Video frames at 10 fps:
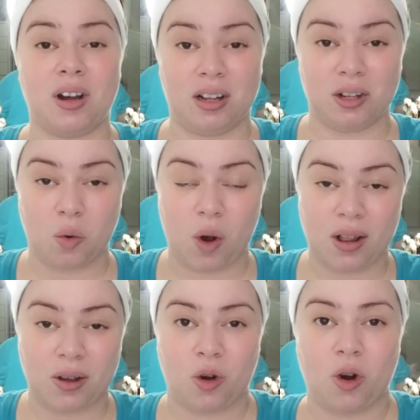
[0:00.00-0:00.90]
a little
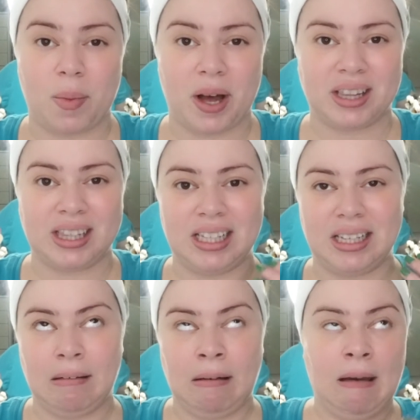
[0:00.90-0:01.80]
while ago about
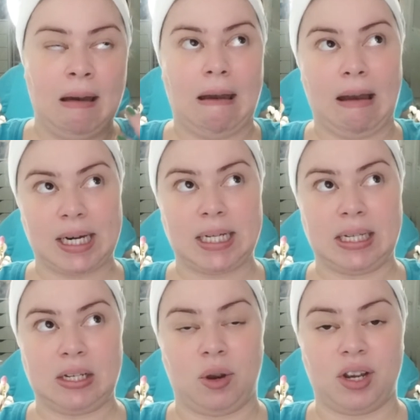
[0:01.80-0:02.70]
the acne
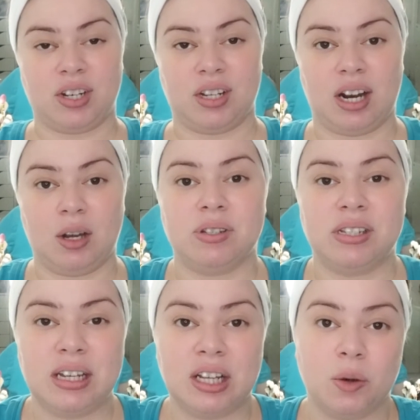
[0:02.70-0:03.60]
situation that I was
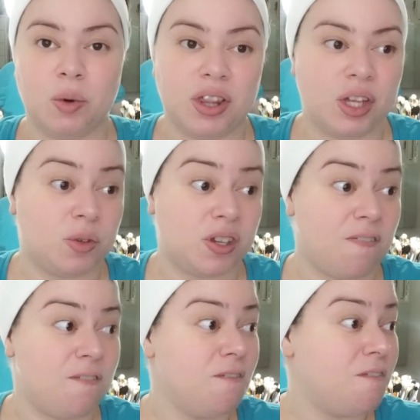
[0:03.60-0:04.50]
dealing with. It was
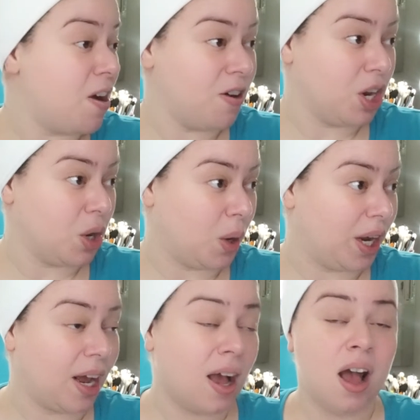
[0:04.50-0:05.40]
very
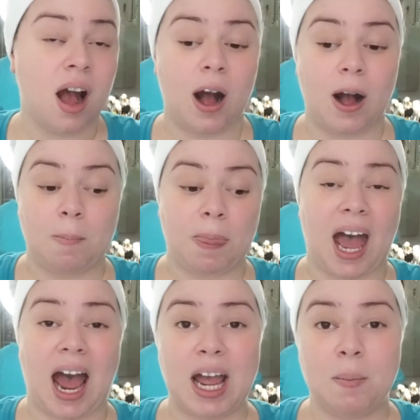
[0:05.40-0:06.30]
annoying.
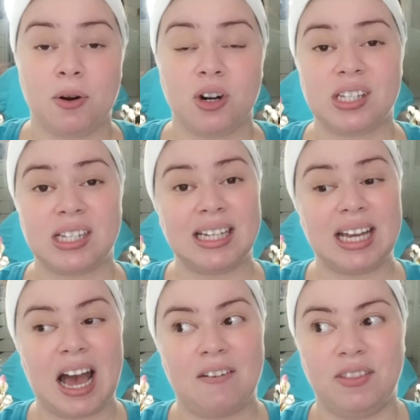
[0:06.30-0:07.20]
I personally
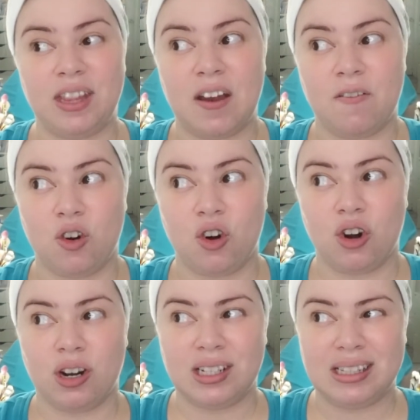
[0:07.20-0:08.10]
have
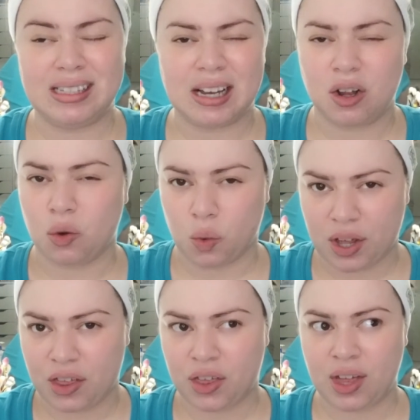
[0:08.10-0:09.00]
never dealt
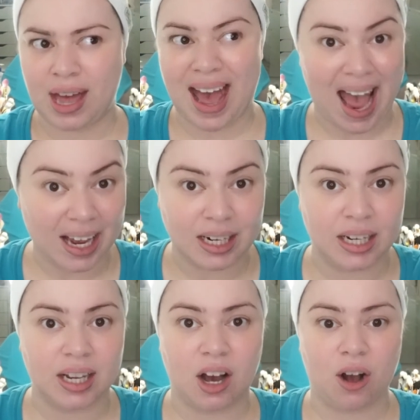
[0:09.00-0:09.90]
with
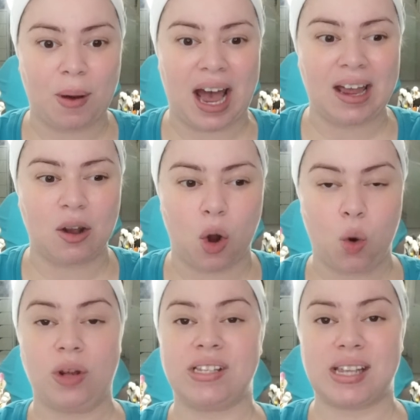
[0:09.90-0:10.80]
acne. I
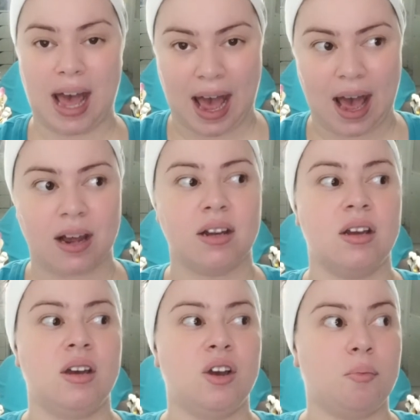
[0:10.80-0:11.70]
always had
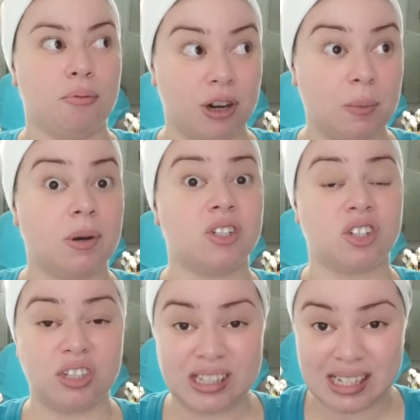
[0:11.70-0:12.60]
pretty
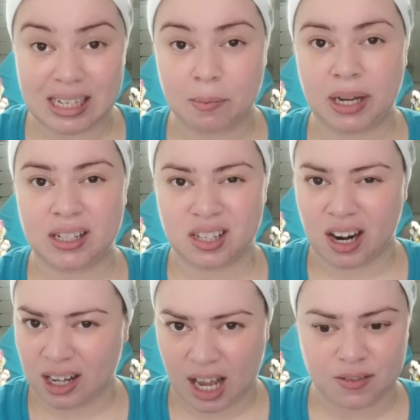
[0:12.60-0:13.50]
much good skin my
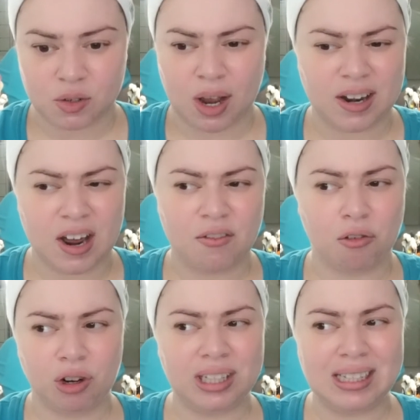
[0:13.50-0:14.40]
entire life, so I never
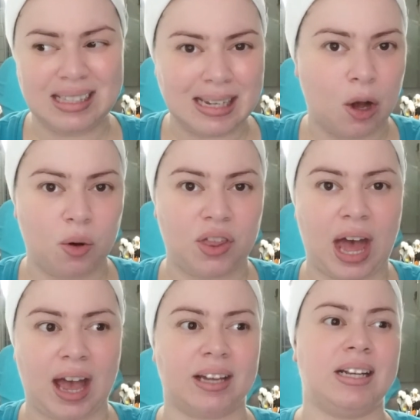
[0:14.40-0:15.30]
really dealt with
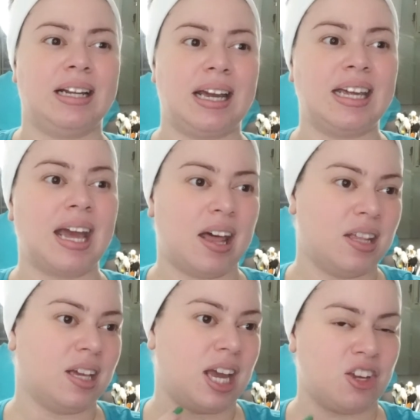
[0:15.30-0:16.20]
acne. Like, yeah,
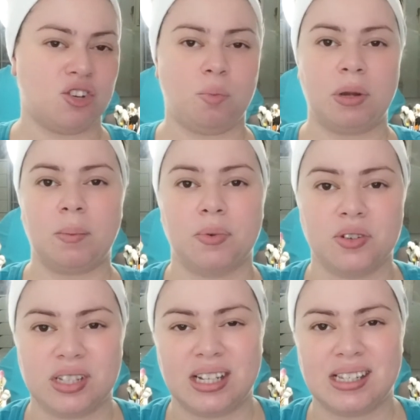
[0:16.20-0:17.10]
the occasional
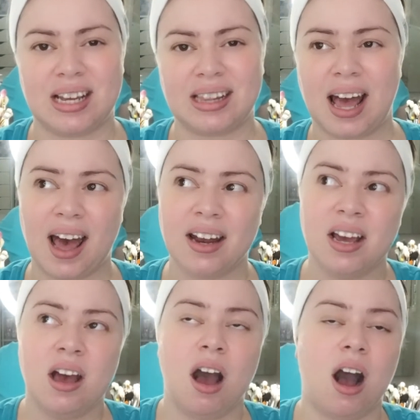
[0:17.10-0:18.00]
pimples, things like that.
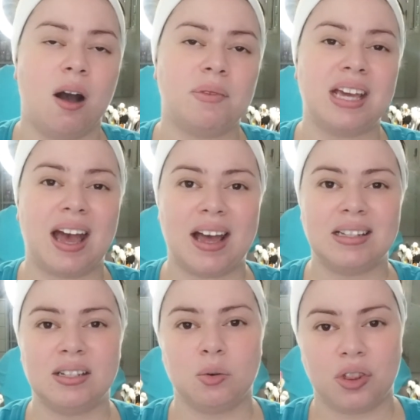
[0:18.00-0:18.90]
Yeah,
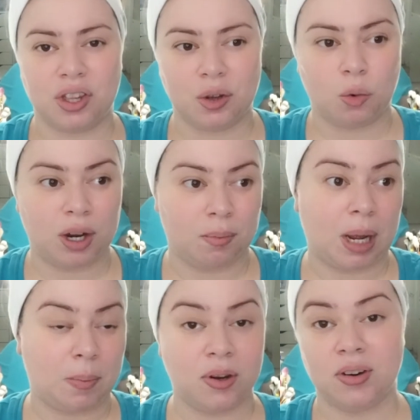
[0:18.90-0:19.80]
I deal with it when
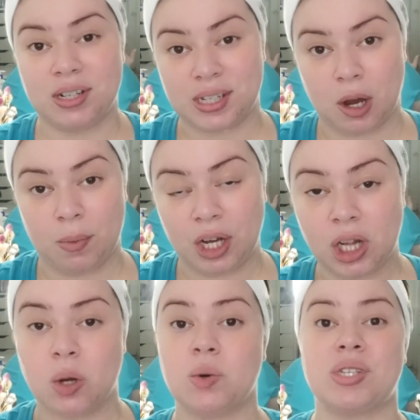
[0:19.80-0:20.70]
my period is coming
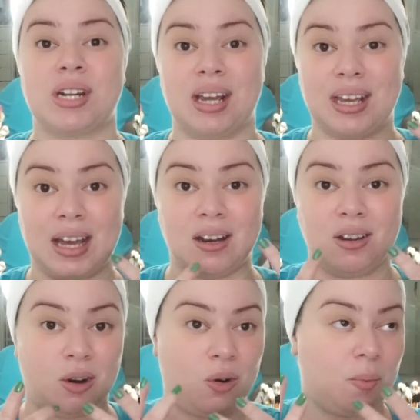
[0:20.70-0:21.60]
close and I get,
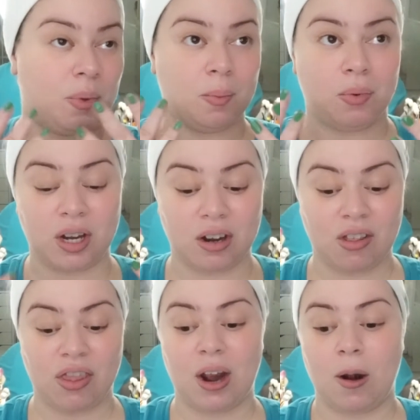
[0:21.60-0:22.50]
you know, a pimple here
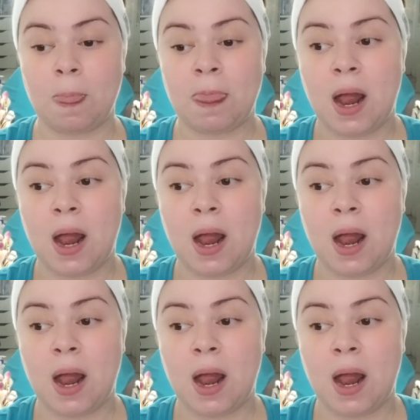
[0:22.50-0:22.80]
and there.